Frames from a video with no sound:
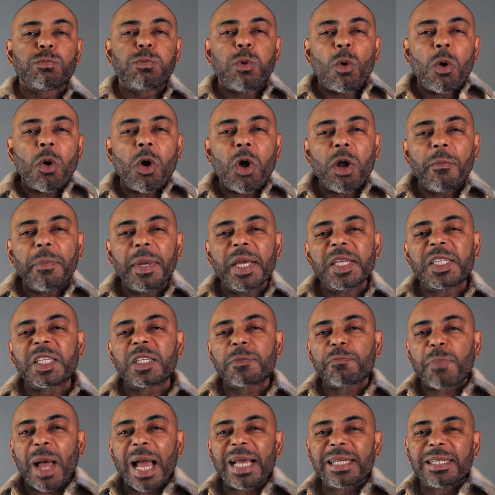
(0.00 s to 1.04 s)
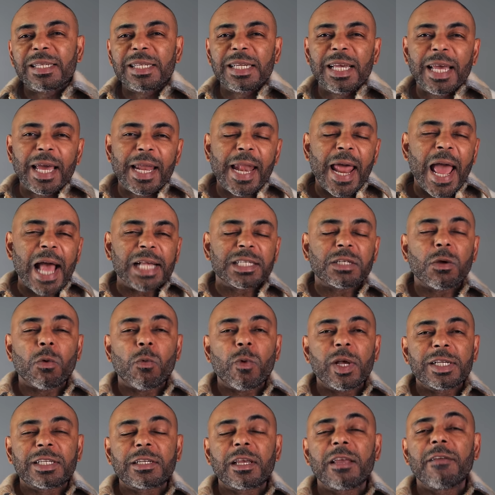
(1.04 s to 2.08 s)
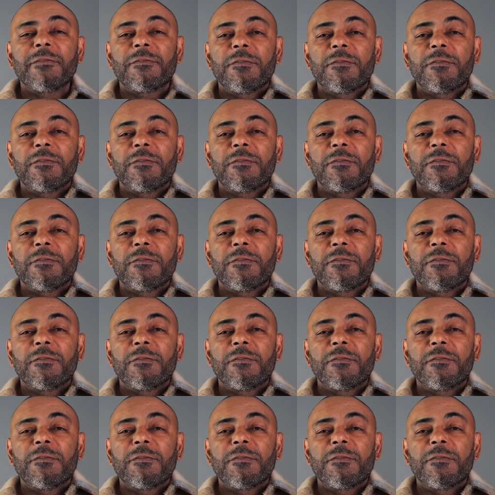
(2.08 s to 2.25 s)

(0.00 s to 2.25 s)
warm, it's spicy, and it has a whiskey